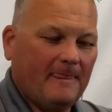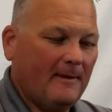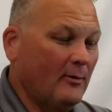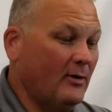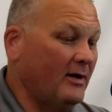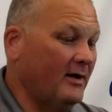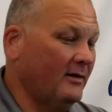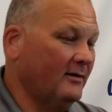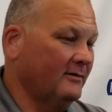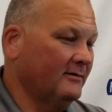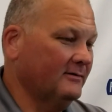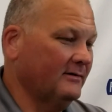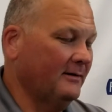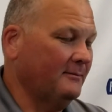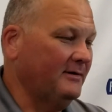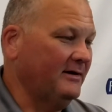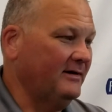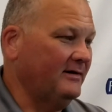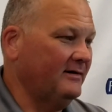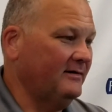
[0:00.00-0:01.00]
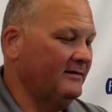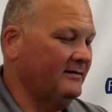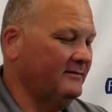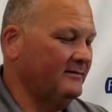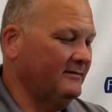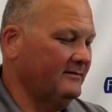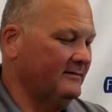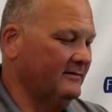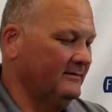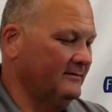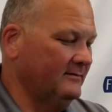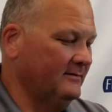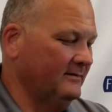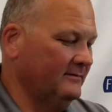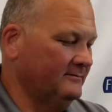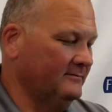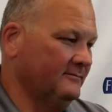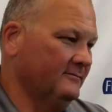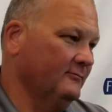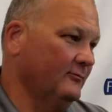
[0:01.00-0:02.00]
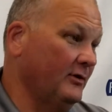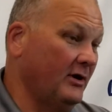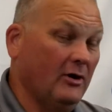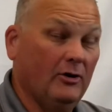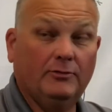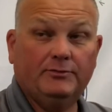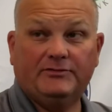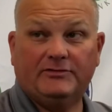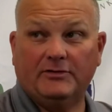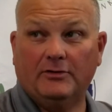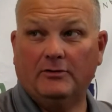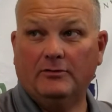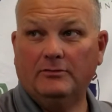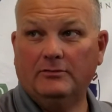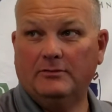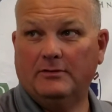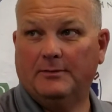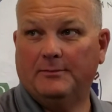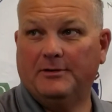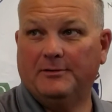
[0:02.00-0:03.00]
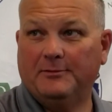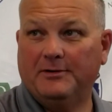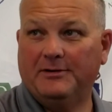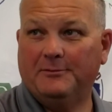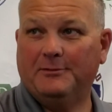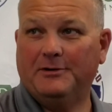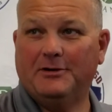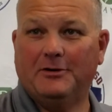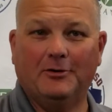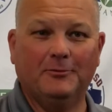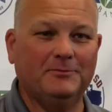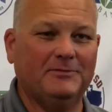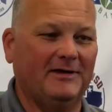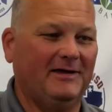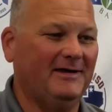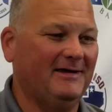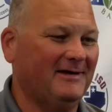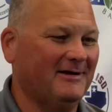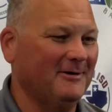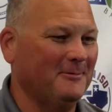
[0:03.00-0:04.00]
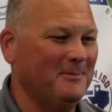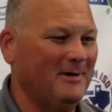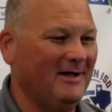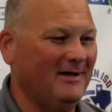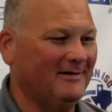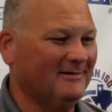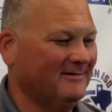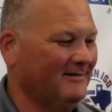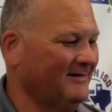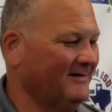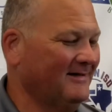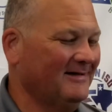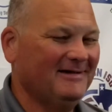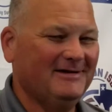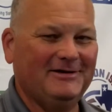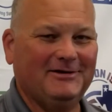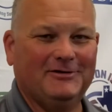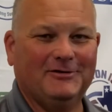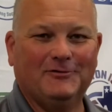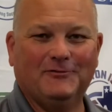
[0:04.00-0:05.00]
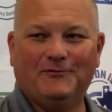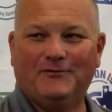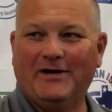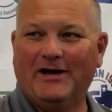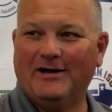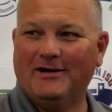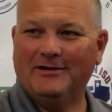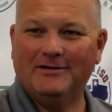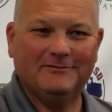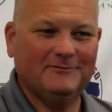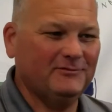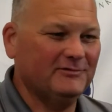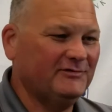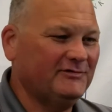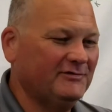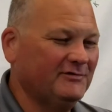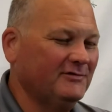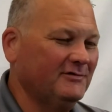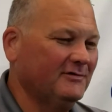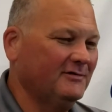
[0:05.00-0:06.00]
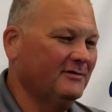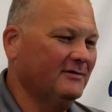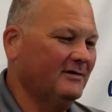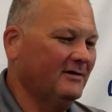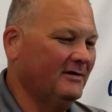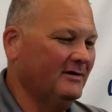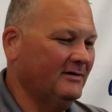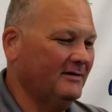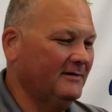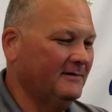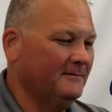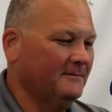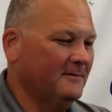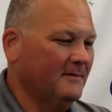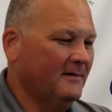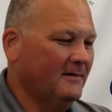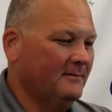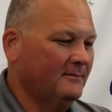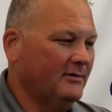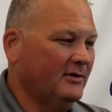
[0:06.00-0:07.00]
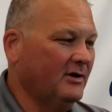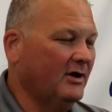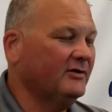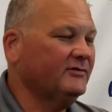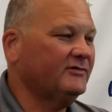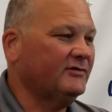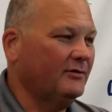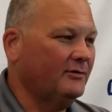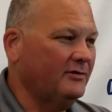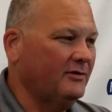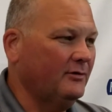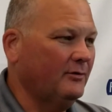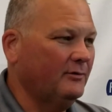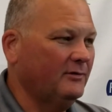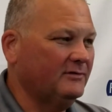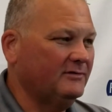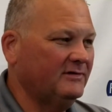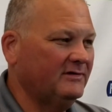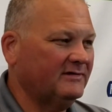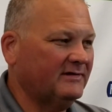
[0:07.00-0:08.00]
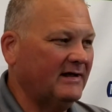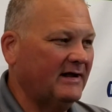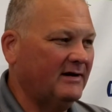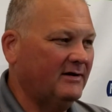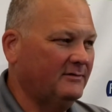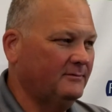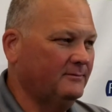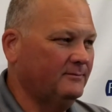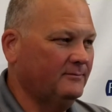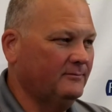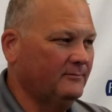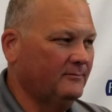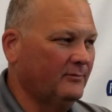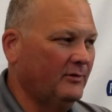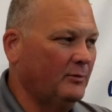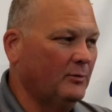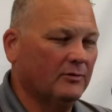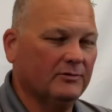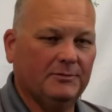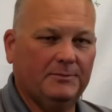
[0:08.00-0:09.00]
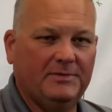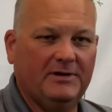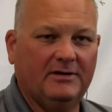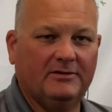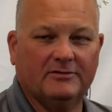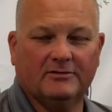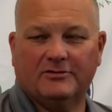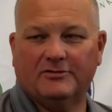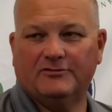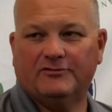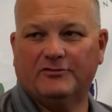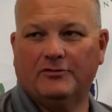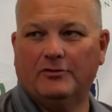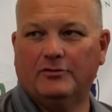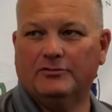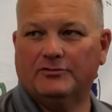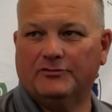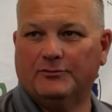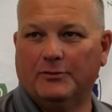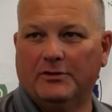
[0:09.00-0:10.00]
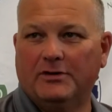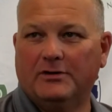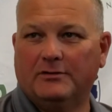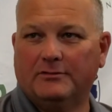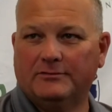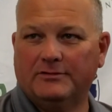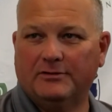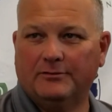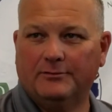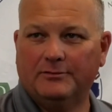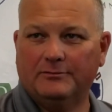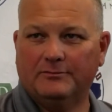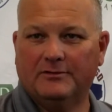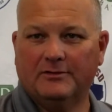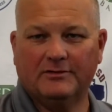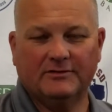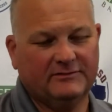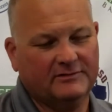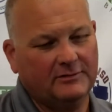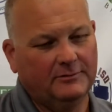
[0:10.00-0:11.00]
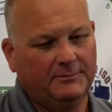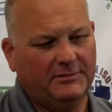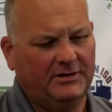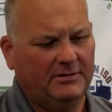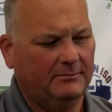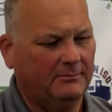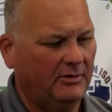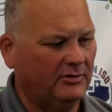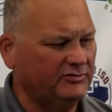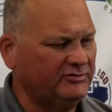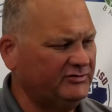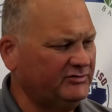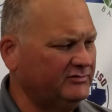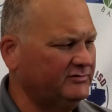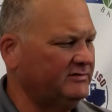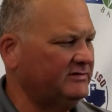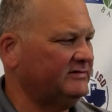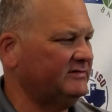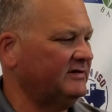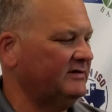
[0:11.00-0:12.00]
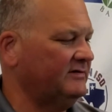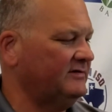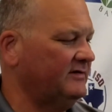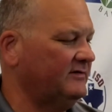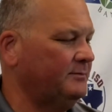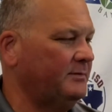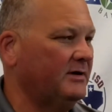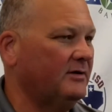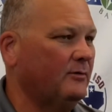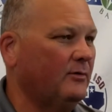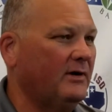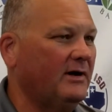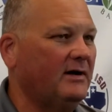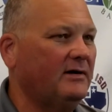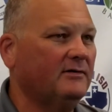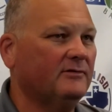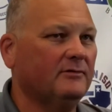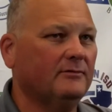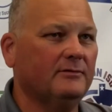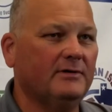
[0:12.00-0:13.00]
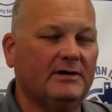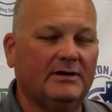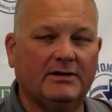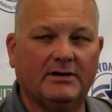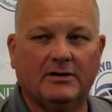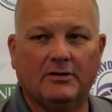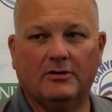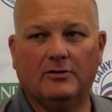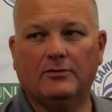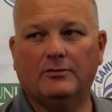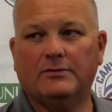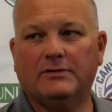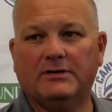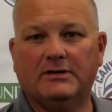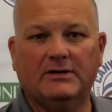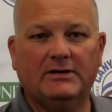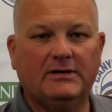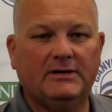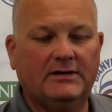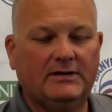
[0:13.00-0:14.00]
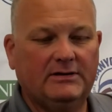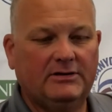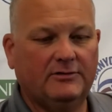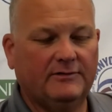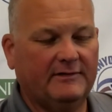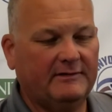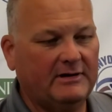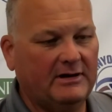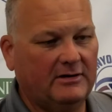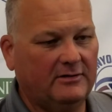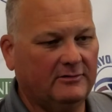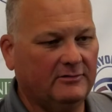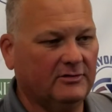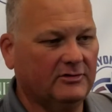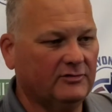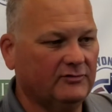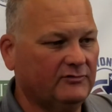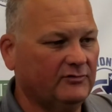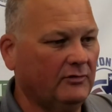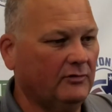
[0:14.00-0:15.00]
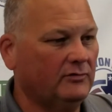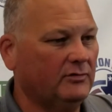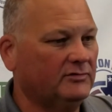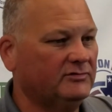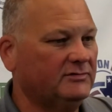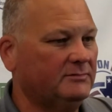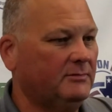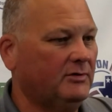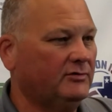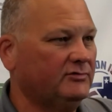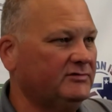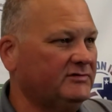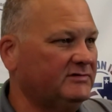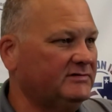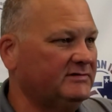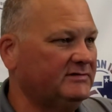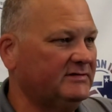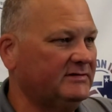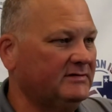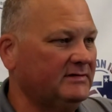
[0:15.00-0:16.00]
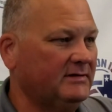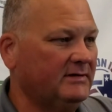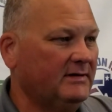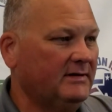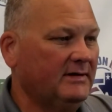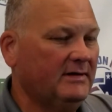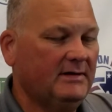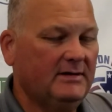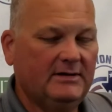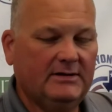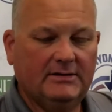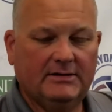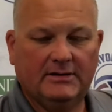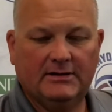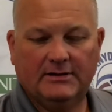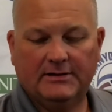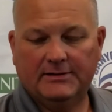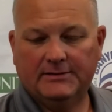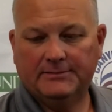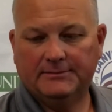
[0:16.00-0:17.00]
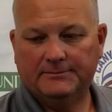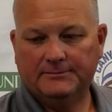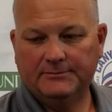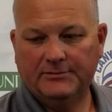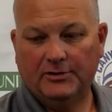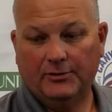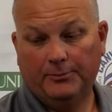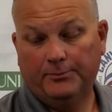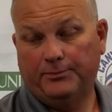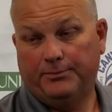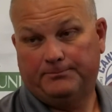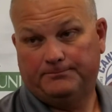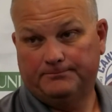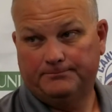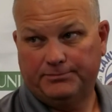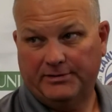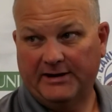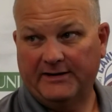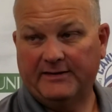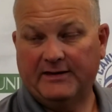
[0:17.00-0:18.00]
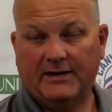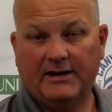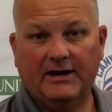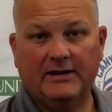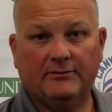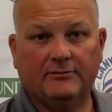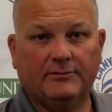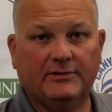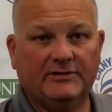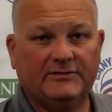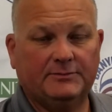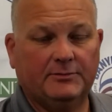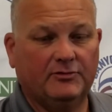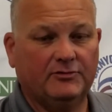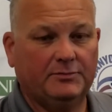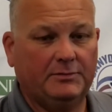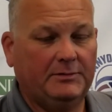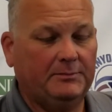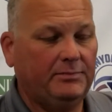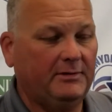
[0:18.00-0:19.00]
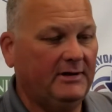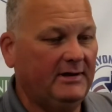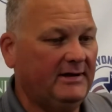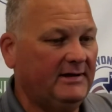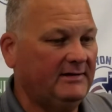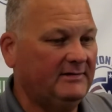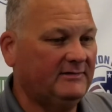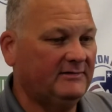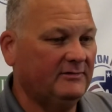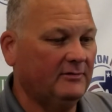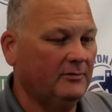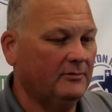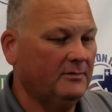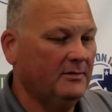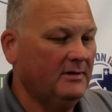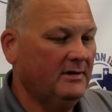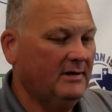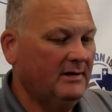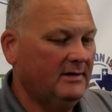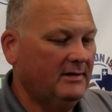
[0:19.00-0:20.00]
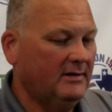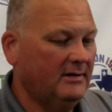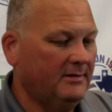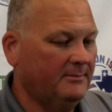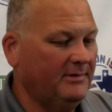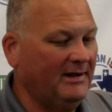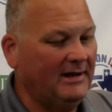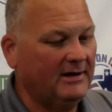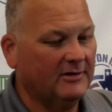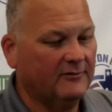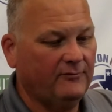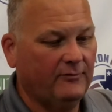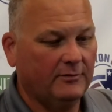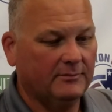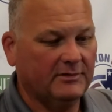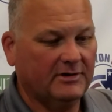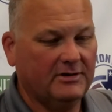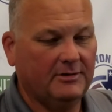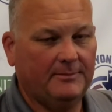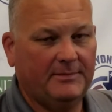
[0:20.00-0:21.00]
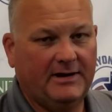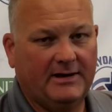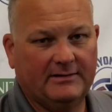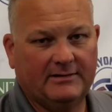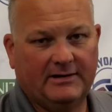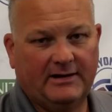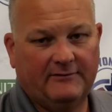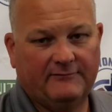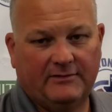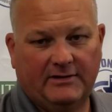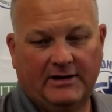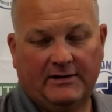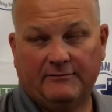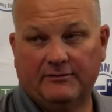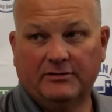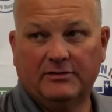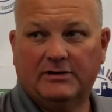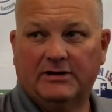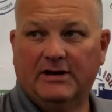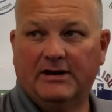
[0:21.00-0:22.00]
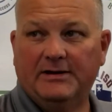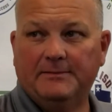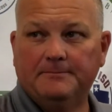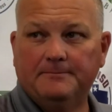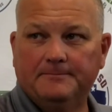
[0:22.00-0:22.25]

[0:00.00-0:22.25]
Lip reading: Well, I mean, we hope so. I mean, we hope they come out, you know, firing for sure. But also, you know, just kind of, we want to be under control as well. You know, they're just going to be emotional just because it's been a while and they're ready to go. And, you know, they got to learn to control those emotions and, you know, play the game the way it's supposed to be played. So, but I like for them to come out and have a good game.